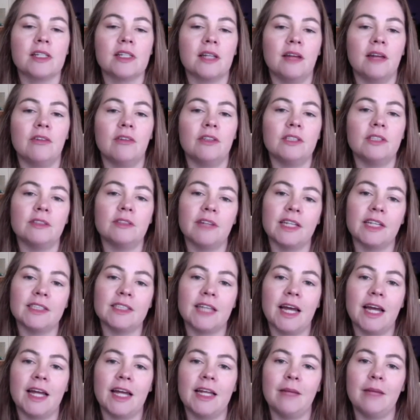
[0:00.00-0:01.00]
levels of
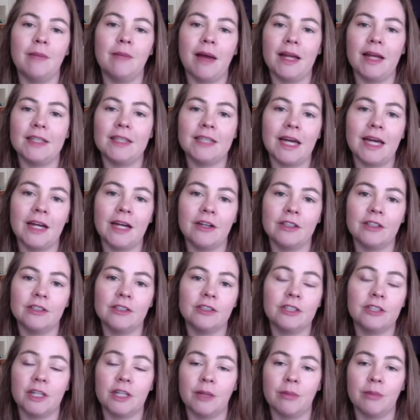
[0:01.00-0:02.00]
anxiety my entire
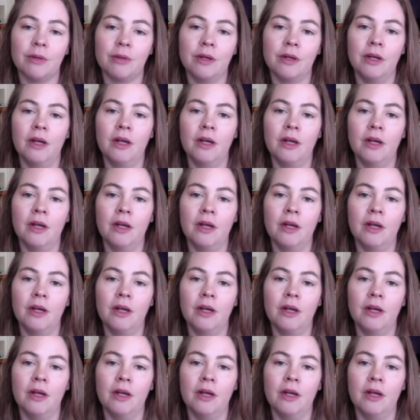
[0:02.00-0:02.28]
trip.